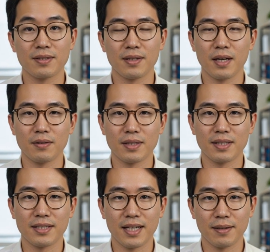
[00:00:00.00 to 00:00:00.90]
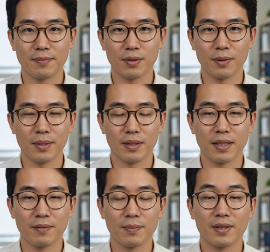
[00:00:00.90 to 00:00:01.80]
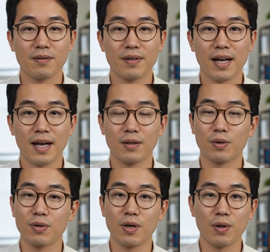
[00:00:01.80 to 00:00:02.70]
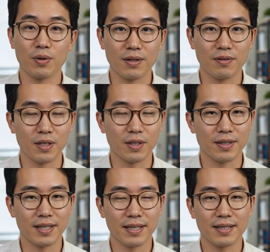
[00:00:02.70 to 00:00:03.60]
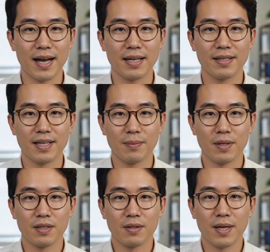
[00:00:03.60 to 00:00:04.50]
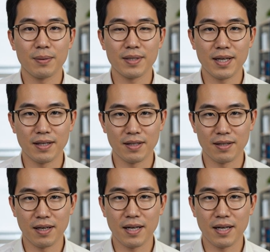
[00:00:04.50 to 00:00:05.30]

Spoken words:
covering the same vulnerability from different angles all converge on the exact same urgent recommendation,